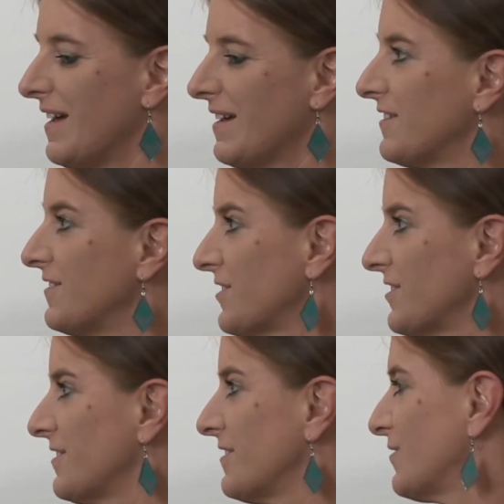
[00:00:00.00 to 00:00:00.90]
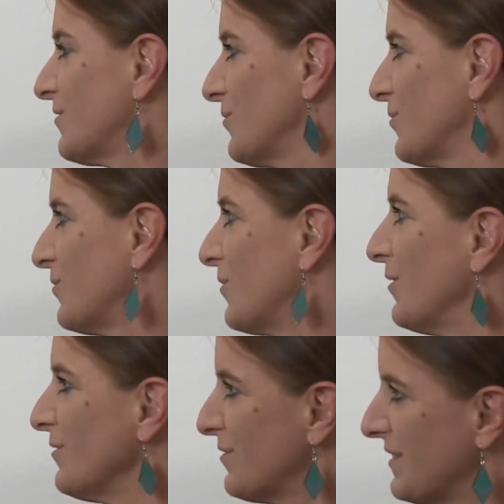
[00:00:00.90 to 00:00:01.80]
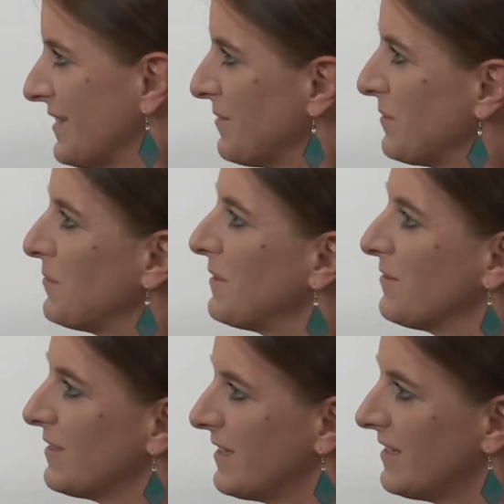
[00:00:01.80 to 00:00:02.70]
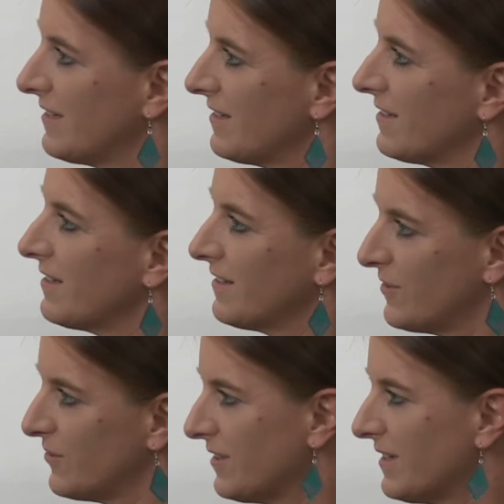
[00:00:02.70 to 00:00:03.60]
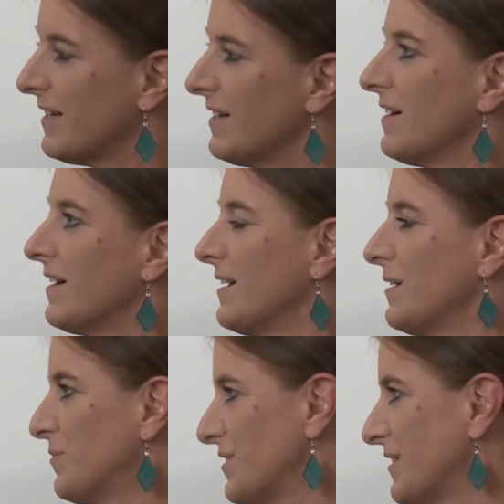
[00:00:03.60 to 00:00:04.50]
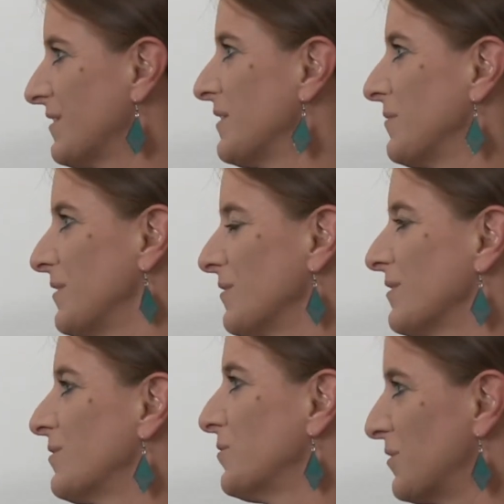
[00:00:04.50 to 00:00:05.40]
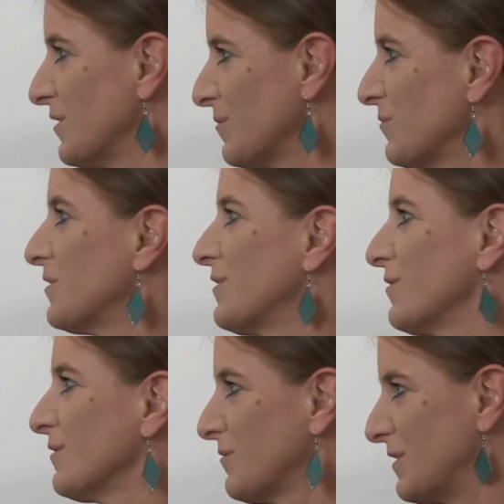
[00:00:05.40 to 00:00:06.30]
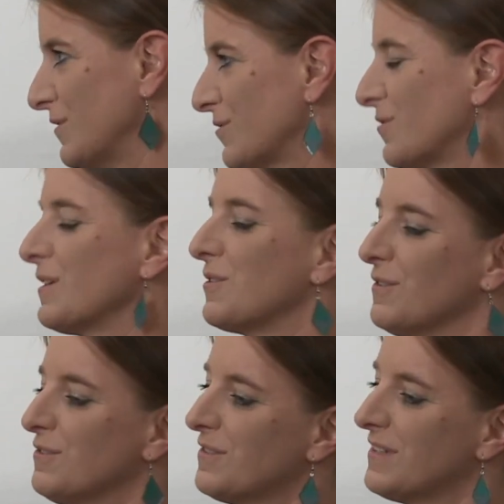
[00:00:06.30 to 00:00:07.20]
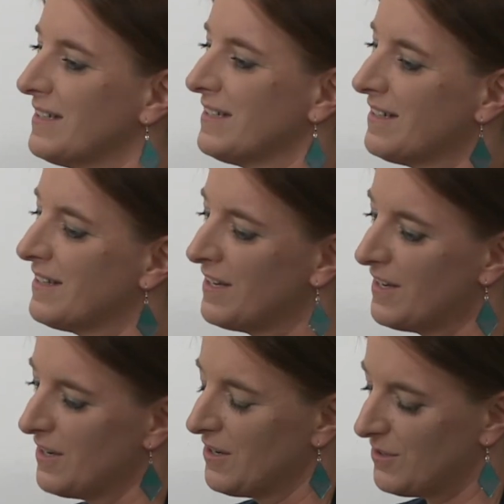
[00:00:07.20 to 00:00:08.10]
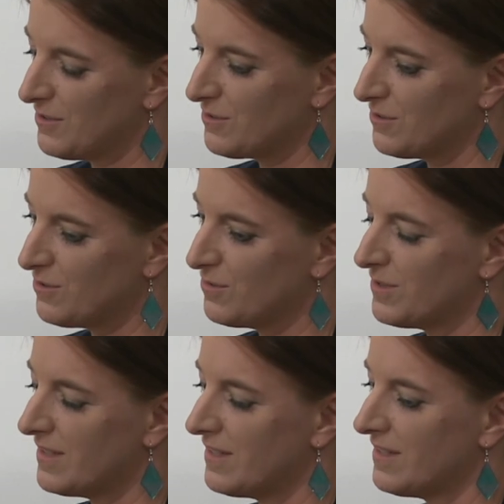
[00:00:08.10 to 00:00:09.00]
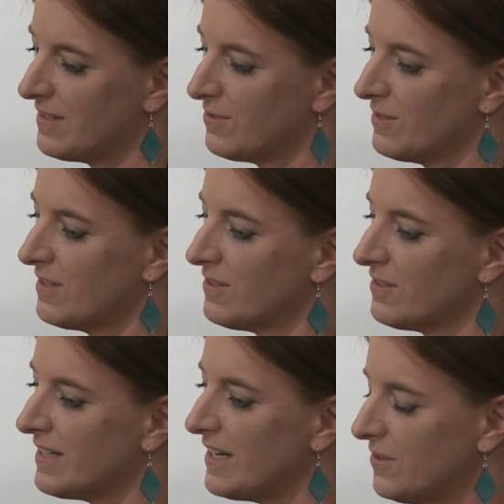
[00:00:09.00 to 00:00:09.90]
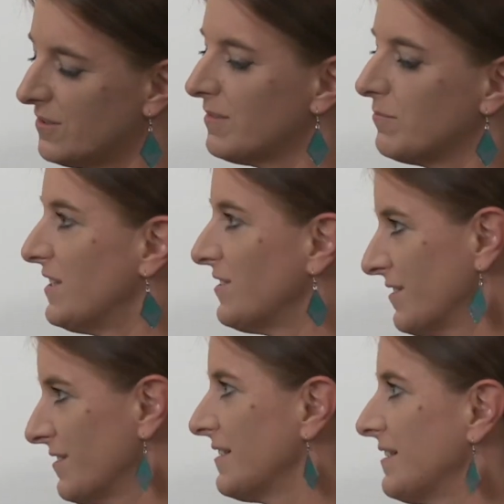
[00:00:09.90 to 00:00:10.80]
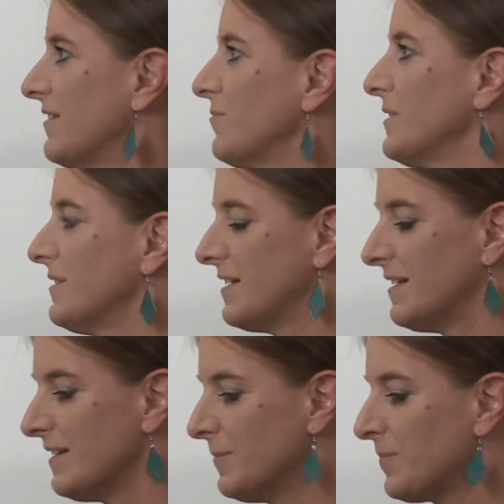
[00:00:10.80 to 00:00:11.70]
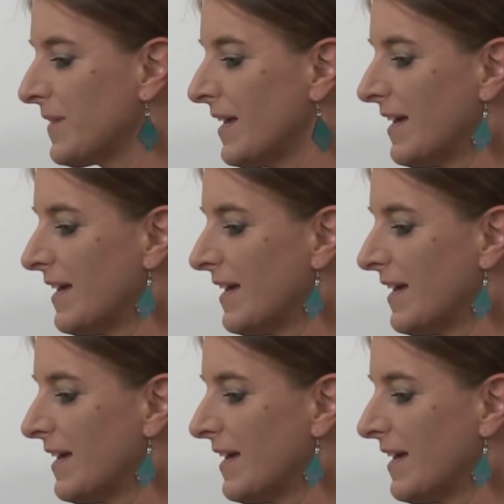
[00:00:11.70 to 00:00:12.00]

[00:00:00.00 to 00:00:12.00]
analogies to Austria when we look at Catalonia, in particular when you look at tourism, which is also very strong in Austria, and also to the lockdown measures that have been taken.